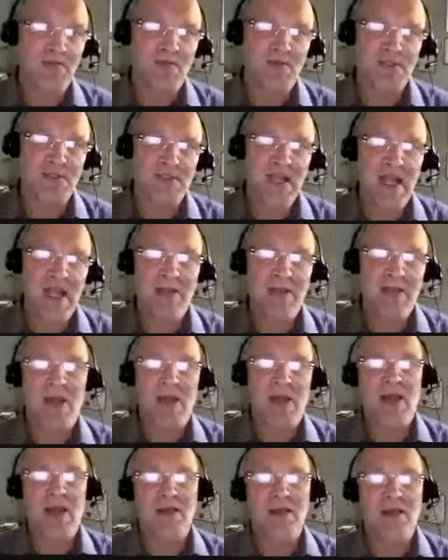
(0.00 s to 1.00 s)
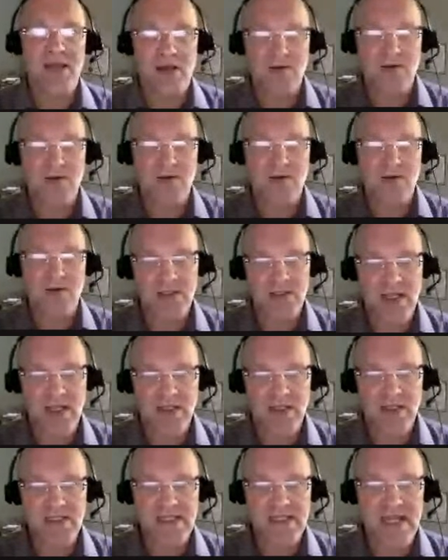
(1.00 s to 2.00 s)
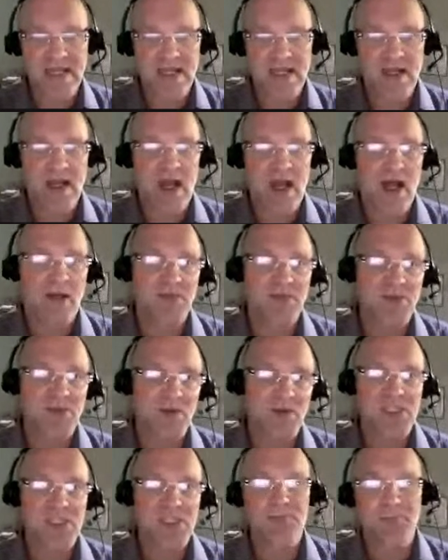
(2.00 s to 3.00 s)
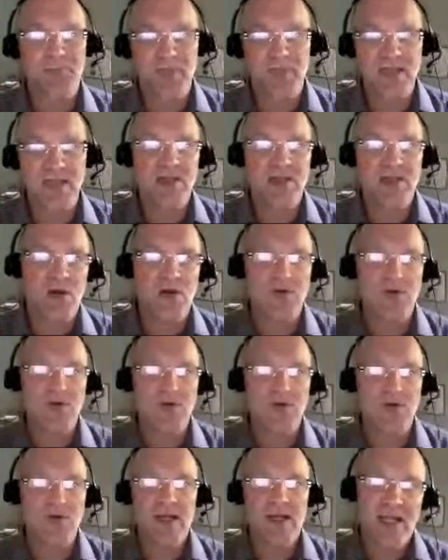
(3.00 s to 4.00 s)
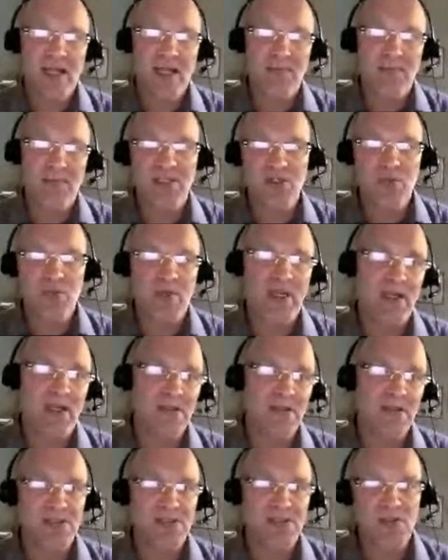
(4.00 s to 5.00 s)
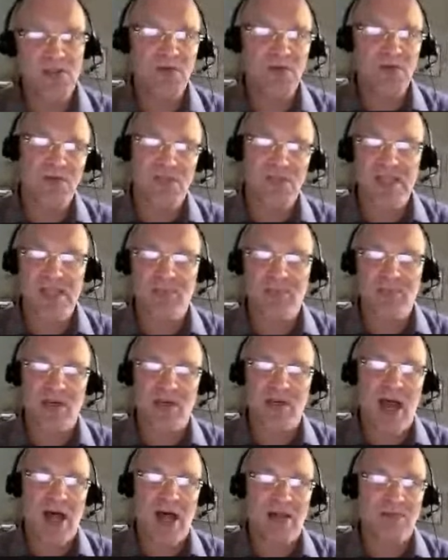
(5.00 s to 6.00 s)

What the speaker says: name, and Nelson in the second column. So it's split those in between 2 separate columns. So